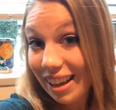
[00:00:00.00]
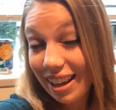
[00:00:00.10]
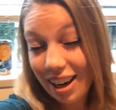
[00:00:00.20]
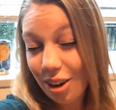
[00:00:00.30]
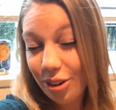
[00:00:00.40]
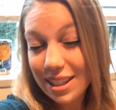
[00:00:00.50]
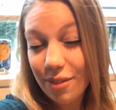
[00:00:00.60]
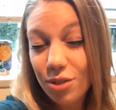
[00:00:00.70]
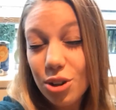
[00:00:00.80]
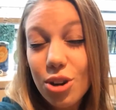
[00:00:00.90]
and I always
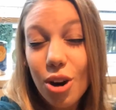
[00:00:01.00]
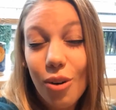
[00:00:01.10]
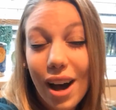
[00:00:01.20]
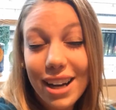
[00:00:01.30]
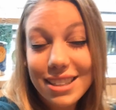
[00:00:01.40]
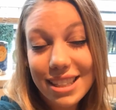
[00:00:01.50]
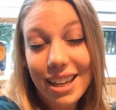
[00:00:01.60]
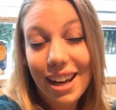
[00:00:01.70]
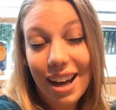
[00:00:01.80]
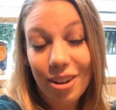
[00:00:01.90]
have no
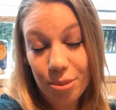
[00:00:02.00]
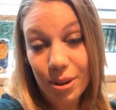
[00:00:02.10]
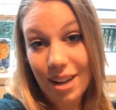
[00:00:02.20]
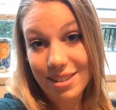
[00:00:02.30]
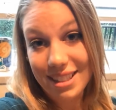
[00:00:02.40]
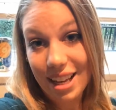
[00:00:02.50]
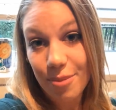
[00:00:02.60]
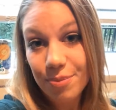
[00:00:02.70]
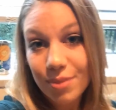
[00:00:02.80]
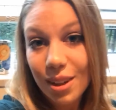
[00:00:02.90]
idea how to pronounce it.
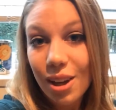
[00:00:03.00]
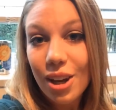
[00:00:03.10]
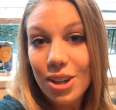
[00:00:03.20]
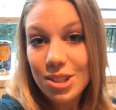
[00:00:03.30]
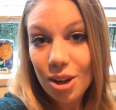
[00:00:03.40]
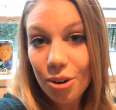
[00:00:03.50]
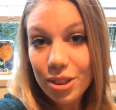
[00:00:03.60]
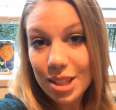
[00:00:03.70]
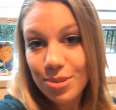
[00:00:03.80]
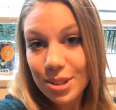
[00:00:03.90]
So
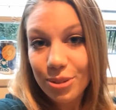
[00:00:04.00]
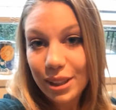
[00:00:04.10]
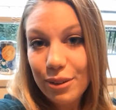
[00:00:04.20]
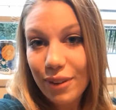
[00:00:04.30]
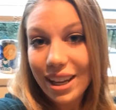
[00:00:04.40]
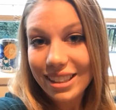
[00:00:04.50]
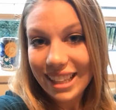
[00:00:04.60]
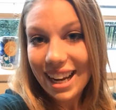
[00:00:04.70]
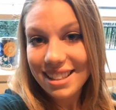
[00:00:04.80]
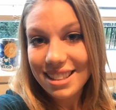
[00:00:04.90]
this was a really fun
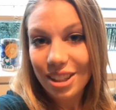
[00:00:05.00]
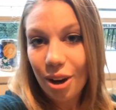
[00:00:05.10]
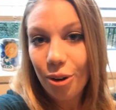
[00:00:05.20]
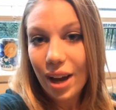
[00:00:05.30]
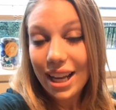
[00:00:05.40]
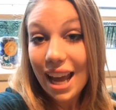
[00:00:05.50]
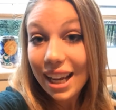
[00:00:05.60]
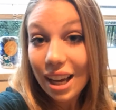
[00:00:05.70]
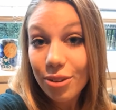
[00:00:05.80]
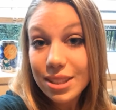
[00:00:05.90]
chance to go and
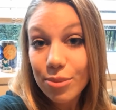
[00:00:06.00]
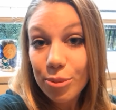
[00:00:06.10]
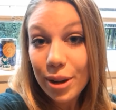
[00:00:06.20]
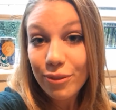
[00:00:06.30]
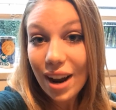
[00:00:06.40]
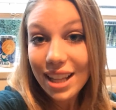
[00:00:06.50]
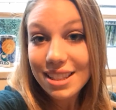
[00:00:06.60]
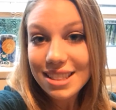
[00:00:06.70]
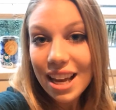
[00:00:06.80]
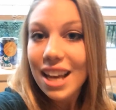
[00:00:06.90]
hang out with some of my friends,